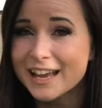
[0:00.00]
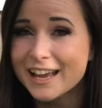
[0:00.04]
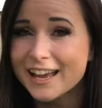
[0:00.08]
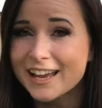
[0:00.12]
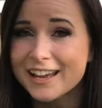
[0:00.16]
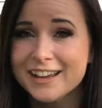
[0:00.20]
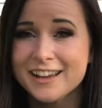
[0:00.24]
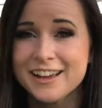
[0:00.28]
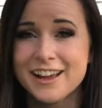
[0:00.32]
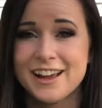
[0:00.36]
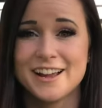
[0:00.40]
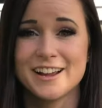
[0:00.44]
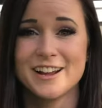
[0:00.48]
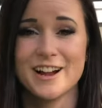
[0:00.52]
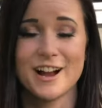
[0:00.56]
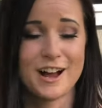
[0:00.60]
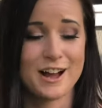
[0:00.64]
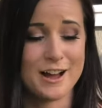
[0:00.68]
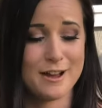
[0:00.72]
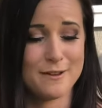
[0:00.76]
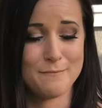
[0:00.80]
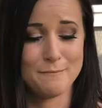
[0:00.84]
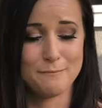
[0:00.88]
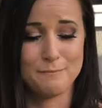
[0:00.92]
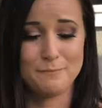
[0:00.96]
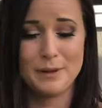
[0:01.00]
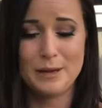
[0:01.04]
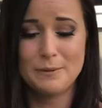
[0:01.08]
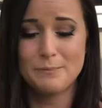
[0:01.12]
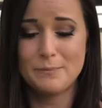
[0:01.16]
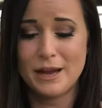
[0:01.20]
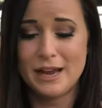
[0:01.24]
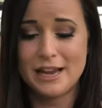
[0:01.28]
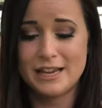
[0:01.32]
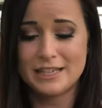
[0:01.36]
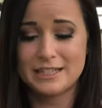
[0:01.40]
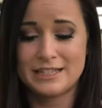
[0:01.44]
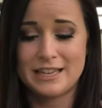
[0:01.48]
day. I got bit
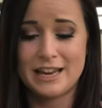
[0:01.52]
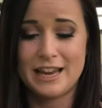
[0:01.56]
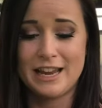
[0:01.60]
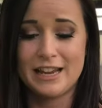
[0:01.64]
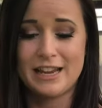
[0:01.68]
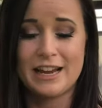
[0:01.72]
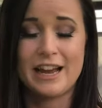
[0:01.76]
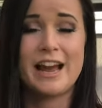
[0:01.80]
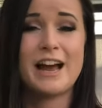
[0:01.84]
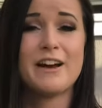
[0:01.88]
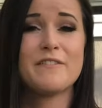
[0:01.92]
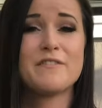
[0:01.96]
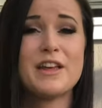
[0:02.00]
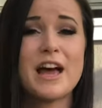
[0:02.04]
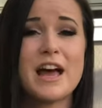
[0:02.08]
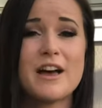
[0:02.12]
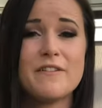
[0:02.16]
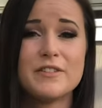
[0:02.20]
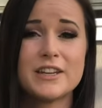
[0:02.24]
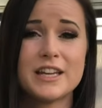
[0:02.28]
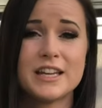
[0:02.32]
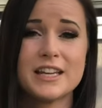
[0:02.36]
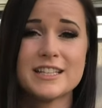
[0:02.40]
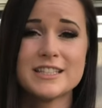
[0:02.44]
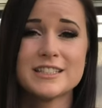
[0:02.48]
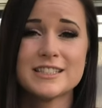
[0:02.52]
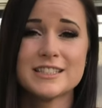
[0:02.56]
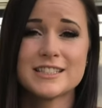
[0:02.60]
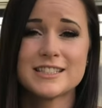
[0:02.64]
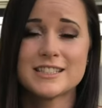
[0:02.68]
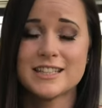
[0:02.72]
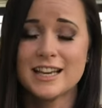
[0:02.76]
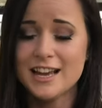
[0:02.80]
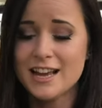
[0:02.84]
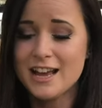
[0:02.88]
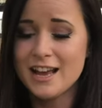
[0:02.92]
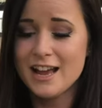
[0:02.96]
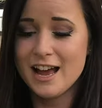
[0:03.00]
by a snake. I have the evidence.
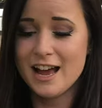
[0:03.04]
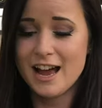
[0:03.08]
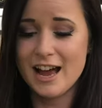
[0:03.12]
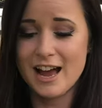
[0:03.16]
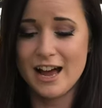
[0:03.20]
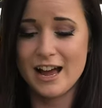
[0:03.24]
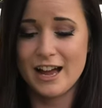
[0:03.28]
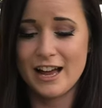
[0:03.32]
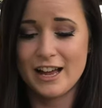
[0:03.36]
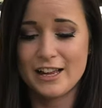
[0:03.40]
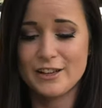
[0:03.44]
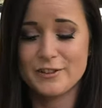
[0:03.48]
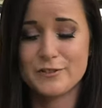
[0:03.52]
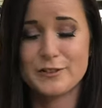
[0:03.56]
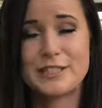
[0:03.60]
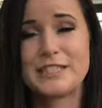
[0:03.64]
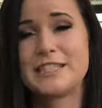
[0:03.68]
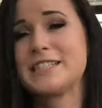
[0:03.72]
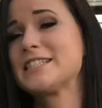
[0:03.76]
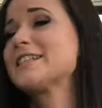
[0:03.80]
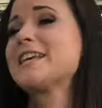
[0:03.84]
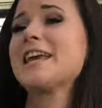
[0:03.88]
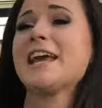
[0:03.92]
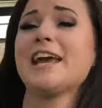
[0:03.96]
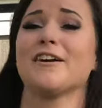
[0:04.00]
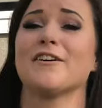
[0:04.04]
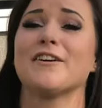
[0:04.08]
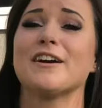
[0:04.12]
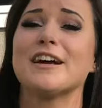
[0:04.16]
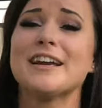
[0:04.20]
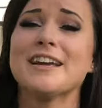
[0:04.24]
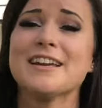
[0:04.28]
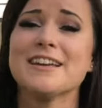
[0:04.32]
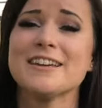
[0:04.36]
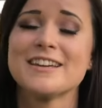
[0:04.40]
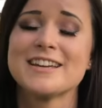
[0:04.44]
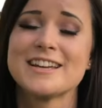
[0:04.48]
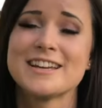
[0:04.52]
It was
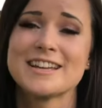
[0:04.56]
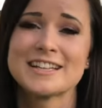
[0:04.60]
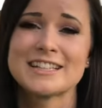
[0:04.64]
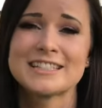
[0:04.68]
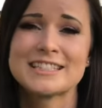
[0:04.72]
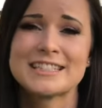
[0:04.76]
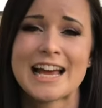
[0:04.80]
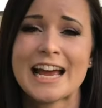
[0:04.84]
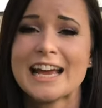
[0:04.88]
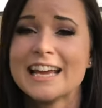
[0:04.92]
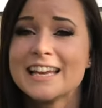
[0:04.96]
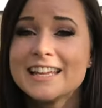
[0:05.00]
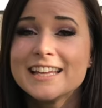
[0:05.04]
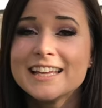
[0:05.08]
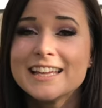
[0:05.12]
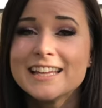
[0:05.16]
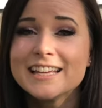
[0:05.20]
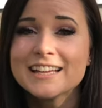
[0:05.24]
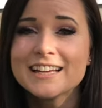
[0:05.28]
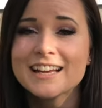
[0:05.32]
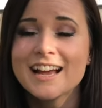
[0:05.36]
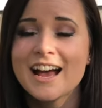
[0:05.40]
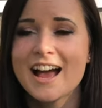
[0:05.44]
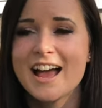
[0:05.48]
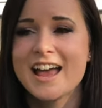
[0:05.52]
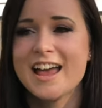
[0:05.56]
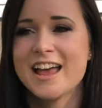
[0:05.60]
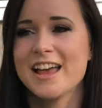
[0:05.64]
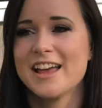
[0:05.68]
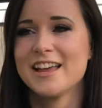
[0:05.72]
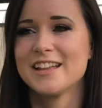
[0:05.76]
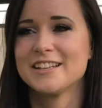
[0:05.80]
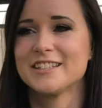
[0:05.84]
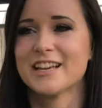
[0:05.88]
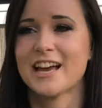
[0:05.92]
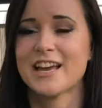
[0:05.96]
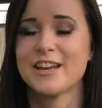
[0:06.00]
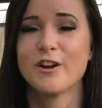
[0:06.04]
scary and exciting,
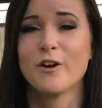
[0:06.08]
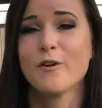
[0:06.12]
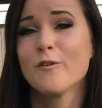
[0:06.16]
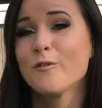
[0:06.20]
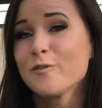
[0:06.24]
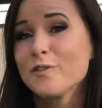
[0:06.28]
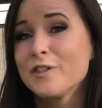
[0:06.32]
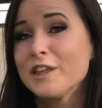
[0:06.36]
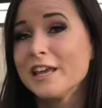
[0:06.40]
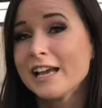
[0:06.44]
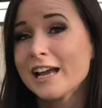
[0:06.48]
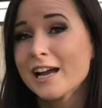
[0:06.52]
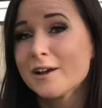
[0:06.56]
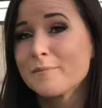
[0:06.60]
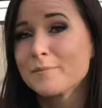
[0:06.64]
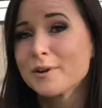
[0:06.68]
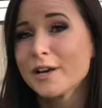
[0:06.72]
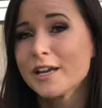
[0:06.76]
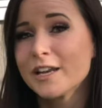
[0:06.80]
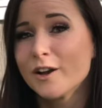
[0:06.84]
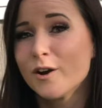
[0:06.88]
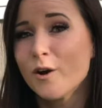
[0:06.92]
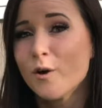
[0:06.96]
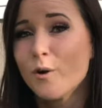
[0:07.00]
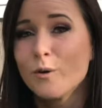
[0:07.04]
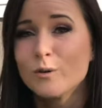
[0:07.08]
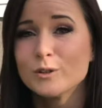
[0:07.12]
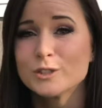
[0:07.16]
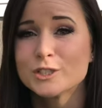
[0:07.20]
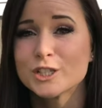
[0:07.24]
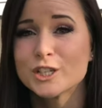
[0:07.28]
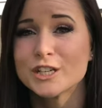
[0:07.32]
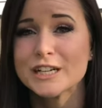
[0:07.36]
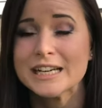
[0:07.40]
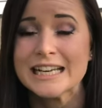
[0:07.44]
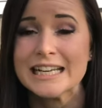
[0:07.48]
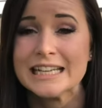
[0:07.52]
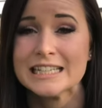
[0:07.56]
and I don't think I'm gonna hold
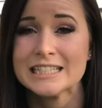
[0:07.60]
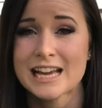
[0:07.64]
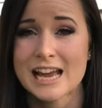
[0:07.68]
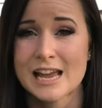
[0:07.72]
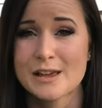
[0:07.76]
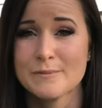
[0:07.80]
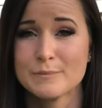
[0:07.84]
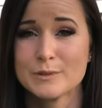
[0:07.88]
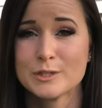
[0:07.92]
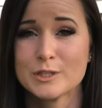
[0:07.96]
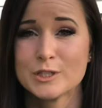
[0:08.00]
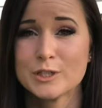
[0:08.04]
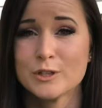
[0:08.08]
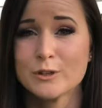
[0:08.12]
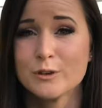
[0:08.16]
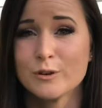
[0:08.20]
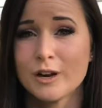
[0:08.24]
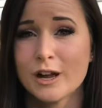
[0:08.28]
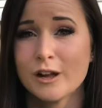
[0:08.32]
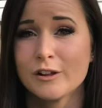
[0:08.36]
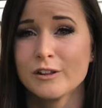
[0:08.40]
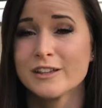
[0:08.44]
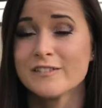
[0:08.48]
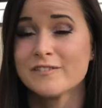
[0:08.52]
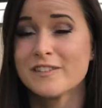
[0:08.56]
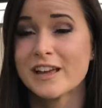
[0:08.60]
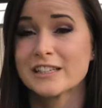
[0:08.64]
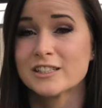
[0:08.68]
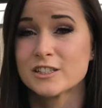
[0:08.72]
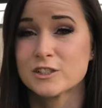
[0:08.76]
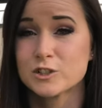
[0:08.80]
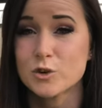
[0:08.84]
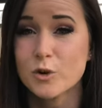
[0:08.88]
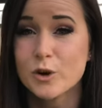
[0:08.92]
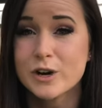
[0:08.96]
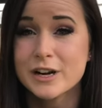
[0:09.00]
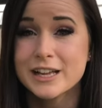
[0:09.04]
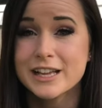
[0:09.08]
her anytime soon. I'll leave that to
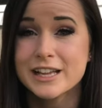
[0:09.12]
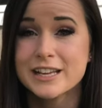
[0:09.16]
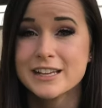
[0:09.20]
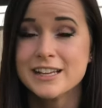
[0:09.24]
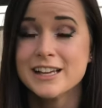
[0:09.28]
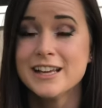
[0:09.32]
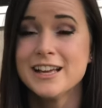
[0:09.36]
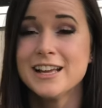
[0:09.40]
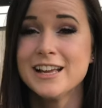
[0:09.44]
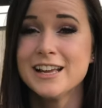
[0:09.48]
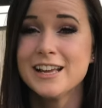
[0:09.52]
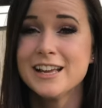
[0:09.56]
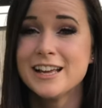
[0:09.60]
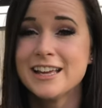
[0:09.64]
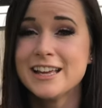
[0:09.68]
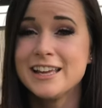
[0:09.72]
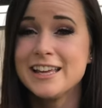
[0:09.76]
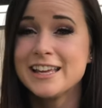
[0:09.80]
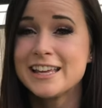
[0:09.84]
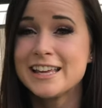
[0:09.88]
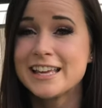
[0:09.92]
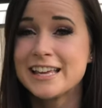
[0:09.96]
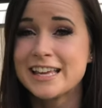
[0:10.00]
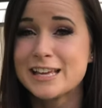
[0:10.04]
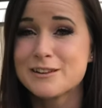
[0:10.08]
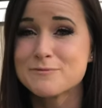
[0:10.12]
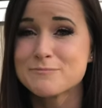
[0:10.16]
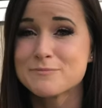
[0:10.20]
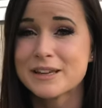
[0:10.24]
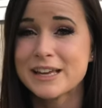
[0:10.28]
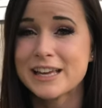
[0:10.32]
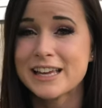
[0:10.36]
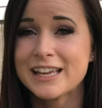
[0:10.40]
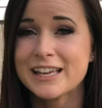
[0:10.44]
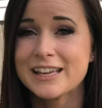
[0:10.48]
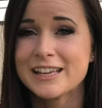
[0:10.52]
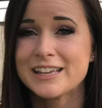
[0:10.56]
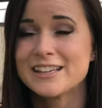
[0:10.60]
Jordan. He can get
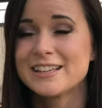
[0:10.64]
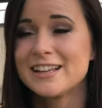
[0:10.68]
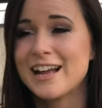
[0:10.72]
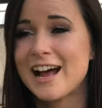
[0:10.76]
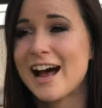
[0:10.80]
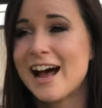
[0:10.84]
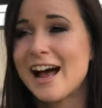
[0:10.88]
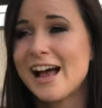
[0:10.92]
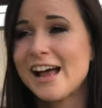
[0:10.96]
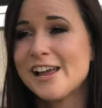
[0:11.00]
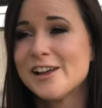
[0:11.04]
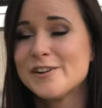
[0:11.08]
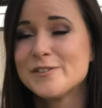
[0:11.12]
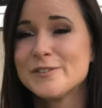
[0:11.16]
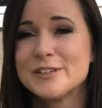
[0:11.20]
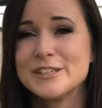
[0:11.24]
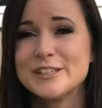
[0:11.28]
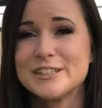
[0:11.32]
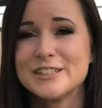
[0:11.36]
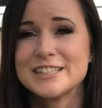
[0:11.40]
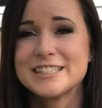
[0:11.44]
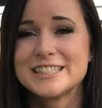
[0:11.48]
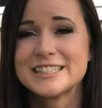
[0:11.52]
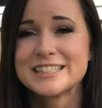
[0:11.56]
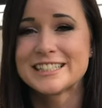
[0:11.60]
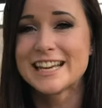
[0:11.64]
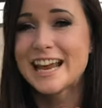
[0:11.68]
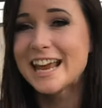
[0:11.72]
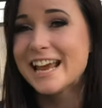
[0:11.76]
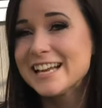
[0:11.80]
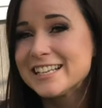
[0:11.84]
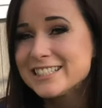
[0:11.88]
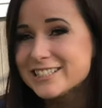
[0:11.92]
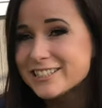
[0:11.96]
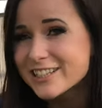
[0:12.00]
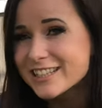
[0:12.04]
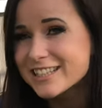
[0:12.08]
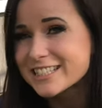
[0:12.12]
bit. Thanks. I will
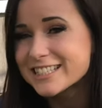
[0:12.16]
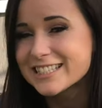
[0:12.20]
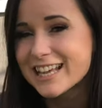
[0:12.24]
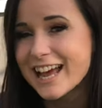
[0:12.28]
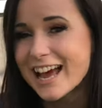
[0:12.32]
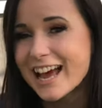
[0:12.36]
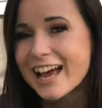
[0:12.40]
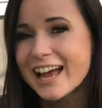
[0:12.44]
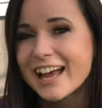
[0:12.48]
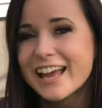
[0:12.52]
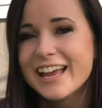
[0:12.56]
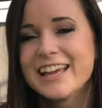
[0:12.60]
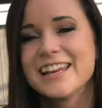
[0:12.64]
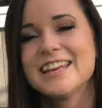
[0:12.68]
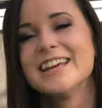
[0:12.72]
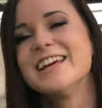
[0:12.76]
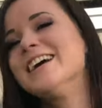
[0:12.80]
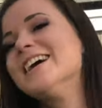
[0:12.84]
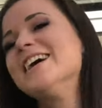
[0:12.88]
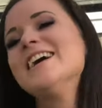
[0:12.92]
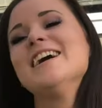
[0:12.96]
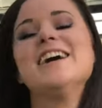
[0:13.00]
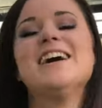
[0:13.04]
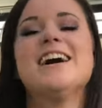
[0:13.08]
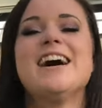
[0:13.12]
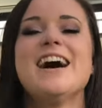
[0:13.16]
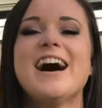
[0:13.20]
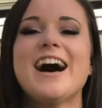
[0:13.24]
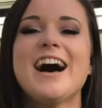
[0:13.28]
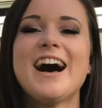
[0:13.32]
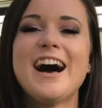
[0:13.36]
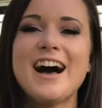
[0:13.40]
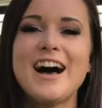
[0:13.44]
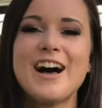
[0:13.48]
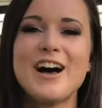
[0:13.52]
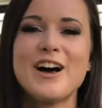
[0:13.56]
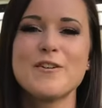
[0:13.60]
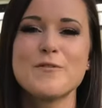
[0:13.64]
stand to the side.
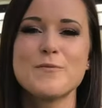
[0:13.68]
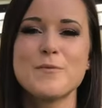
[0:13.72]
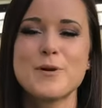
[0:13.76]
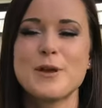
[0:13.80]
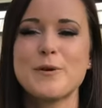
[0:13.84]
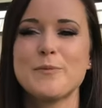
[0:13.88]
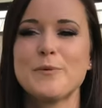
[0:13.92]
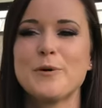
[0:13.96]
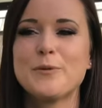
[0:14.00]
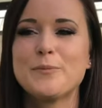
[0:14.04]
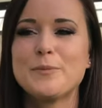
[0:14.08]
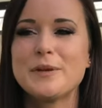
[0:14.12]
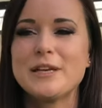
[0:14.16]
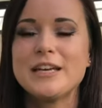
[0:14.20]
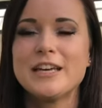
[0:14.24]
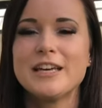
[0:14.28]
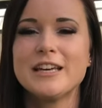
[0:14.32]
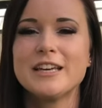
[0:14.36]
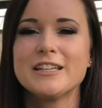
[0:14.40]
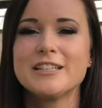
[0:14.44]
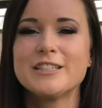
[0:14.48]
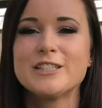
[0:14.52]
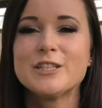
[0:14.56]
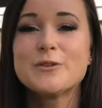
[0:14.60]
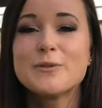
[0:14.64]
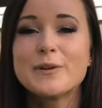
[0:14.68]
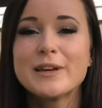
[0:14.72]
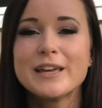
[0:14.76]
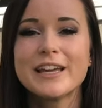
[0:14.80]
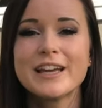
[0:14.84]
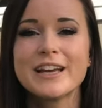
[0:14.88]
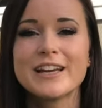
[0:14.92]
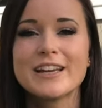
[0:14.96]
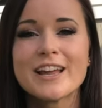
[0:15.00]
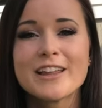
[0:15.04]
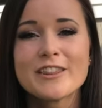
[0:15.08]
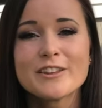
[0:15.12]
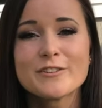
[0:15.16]
We will be
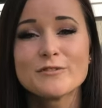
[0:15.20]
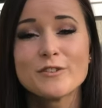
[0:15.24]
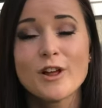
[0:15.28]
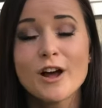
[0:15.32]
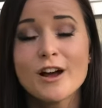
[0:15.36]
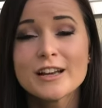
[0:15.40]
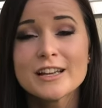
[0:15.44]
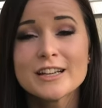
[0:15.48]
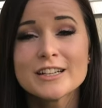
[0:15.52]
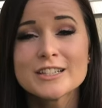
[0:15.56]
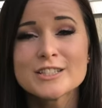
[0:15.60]
doing another vlog